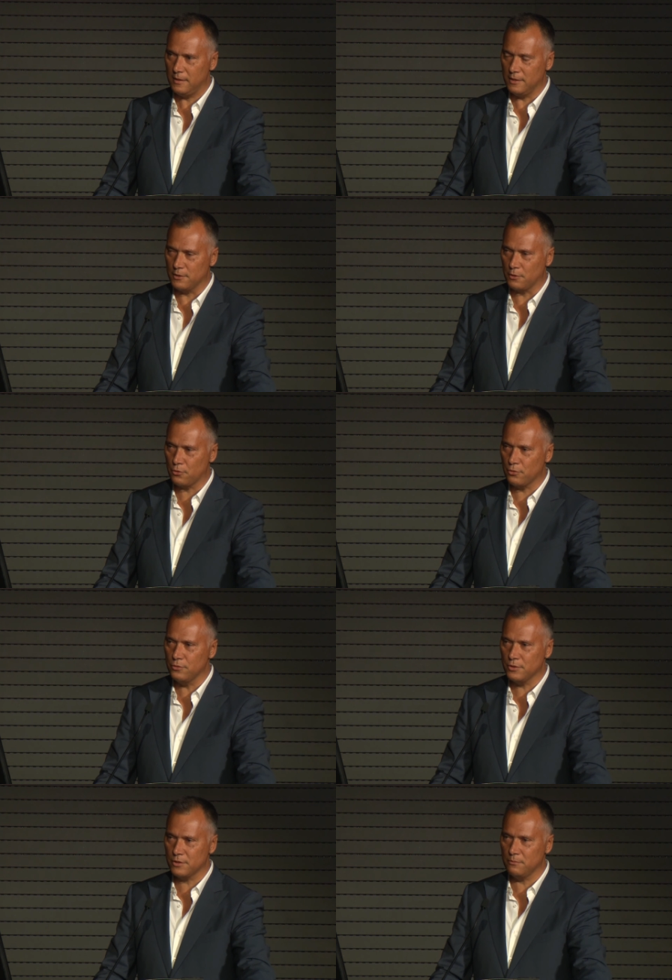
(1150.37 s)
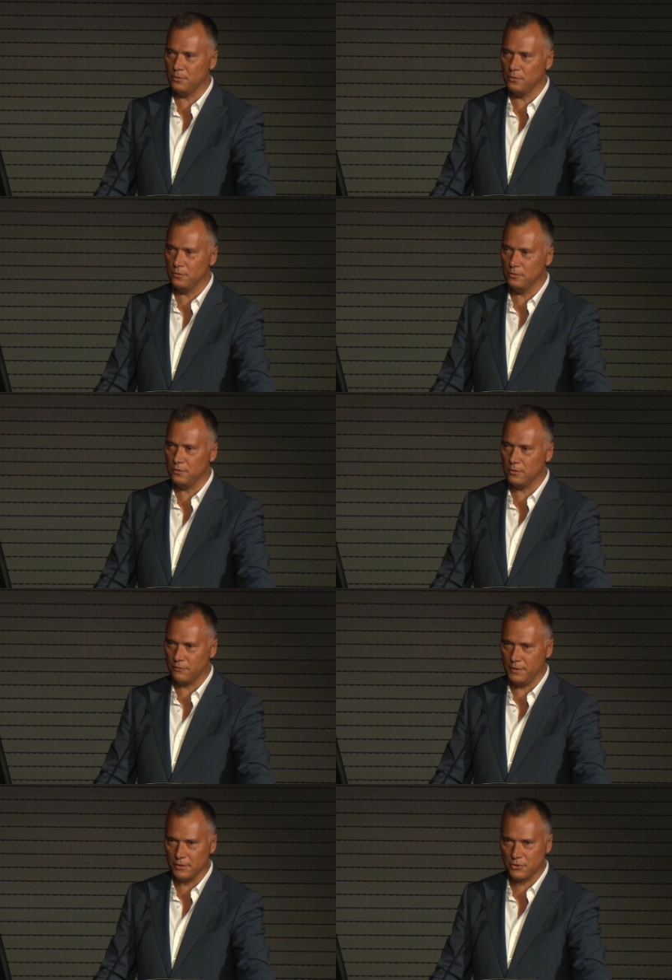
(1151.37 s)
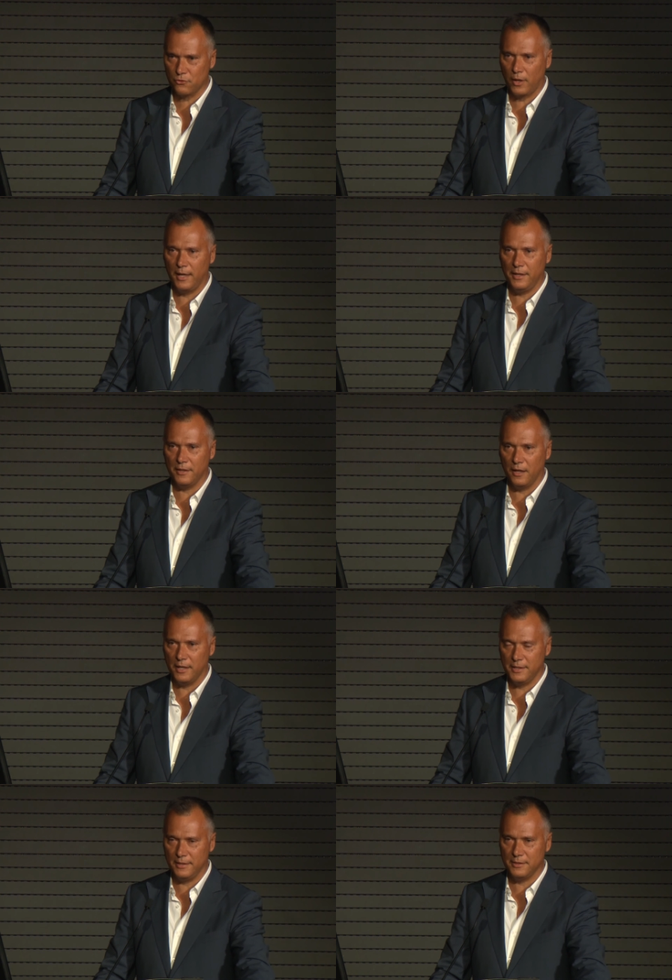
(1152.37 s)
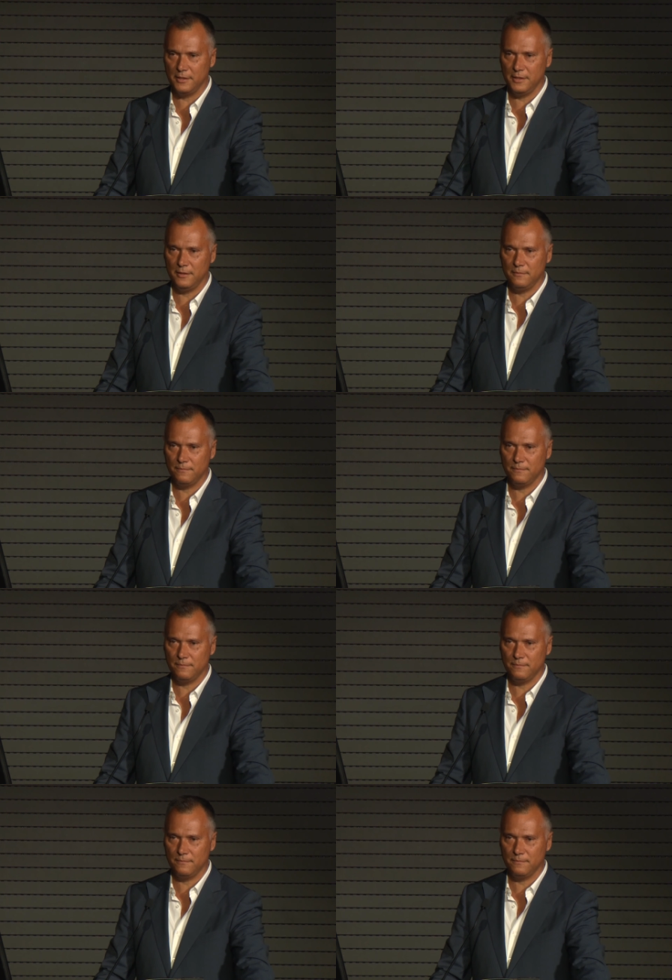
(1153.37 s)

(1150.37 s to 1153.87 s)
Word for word: is the crucible of the Australian identity.